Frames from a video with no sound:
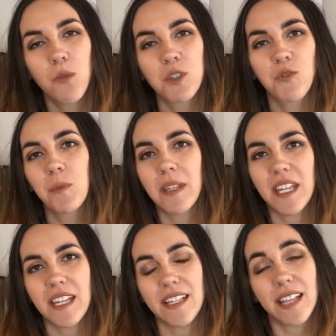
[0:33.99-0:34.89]
which for
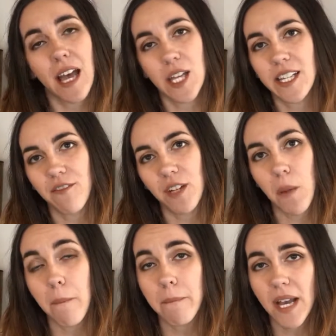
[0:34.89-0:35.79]
me is a
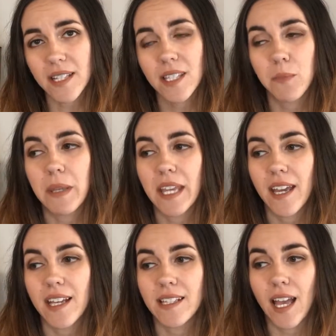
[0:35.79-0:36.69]
definite must
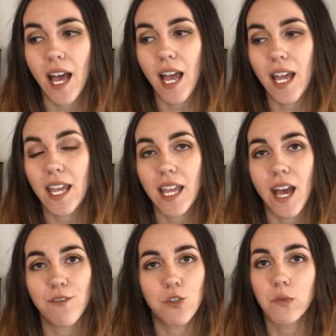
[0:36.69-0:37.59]
because I
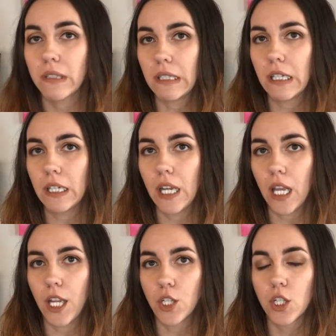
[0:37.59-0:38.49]
have to clean
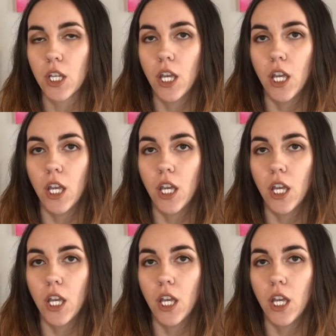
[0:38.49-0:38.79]
and